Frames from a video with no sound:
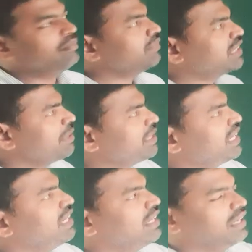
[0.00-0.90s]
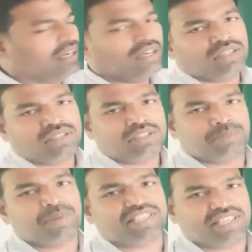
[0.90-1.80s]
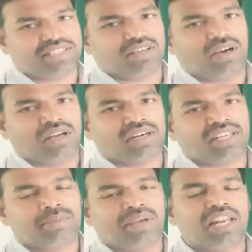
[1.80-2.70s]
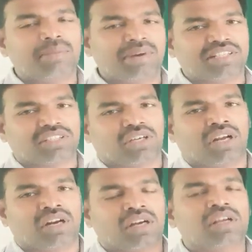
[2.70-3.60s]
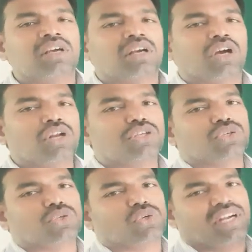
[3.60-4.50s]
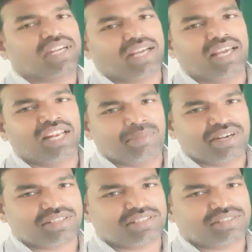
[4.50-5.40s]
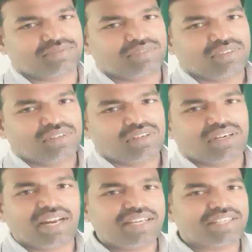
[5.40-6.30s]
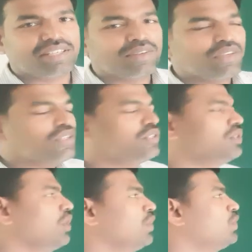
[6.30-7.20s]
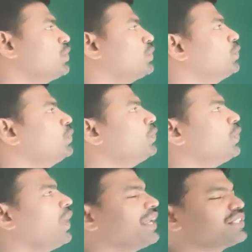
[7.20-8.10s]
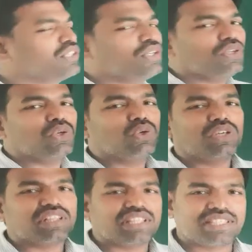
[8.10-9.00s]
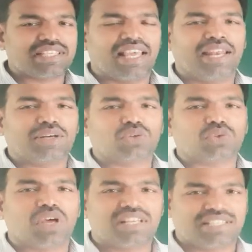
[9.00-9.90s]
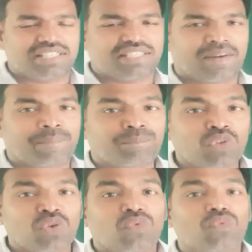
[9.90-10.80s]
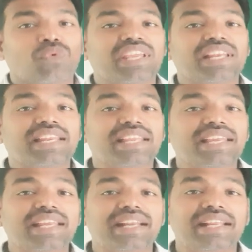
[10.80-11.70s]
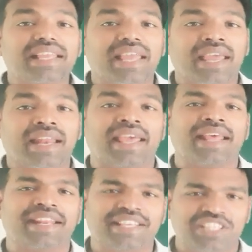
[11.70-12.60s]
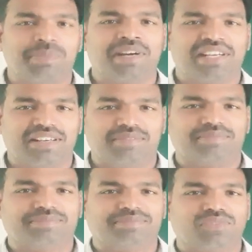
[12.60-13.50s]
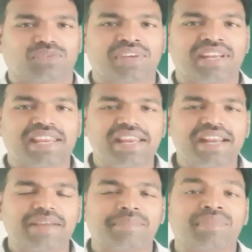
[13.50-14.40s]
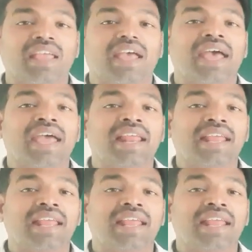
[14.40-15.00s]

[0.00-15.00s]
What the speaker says: chemical species or elements or constituent elements. Right? So, to execute this electrolysis, we need an arrangement. We need an